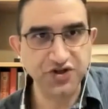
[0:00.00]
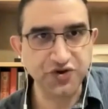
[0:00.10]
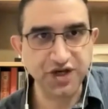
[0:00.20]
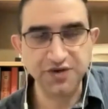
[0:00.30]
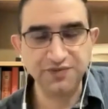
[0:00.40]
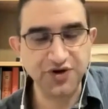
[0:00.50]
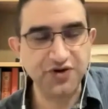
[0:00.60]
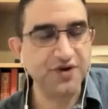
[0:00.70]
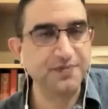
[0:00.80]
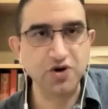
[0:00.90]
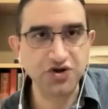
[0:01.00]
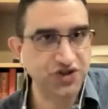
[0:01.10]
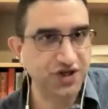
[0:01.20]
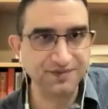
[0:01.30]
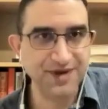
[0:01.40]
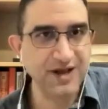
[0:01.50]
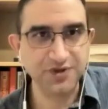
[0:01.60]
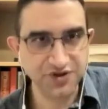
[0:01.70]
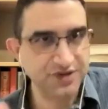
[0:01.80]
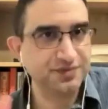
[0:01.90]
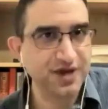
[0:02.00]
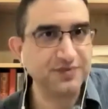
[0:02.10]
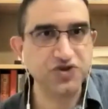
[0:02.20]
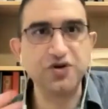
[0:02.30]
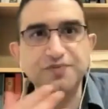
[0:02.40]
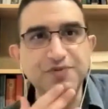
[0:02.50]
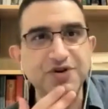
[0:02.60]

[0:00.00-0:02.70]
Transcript: You read, the books and papers, and I'm sure,